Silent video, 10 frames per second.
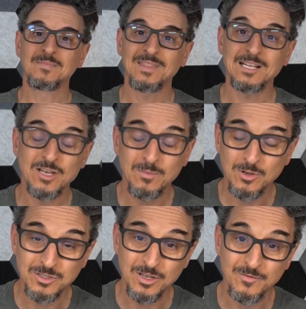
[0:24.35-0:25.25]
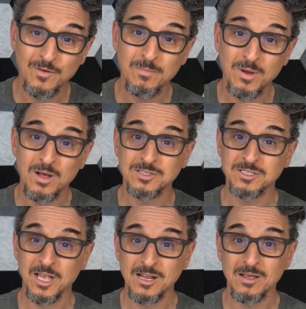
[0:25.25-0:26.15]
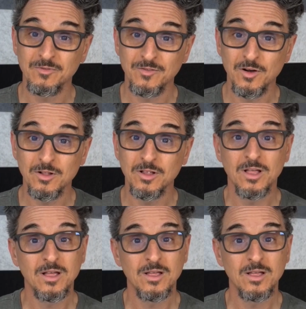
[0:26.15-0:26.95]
That's almost a football stadium full